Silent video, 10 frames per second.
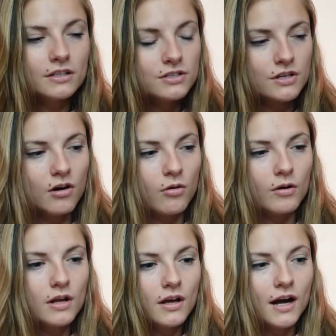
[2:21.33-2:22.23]
So
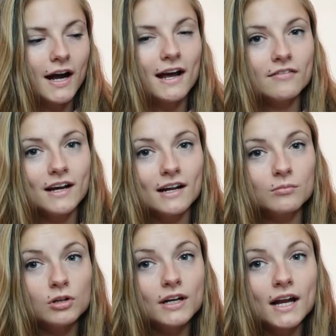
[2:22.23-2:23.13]
I haven't had him
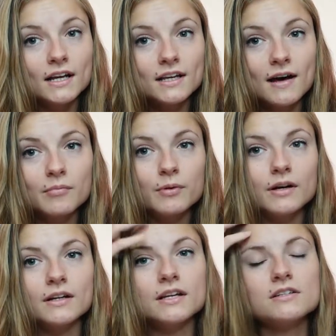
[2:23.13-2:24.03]
look at it yet,
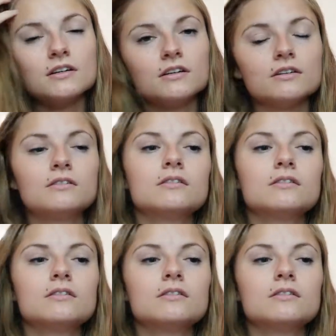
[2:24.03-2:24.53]
but he's gonna,